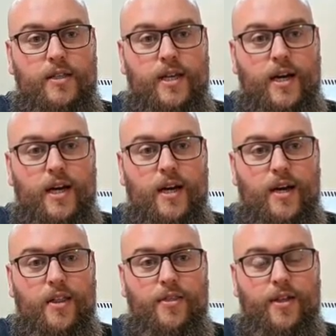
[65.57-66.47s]

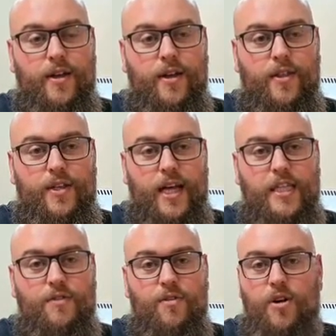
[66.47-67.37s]
the
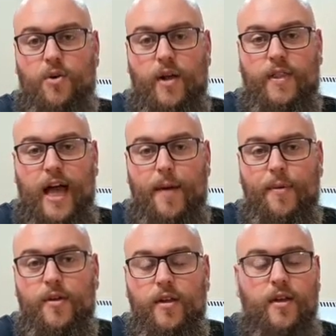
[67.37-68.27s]
taste for it, quite the habit.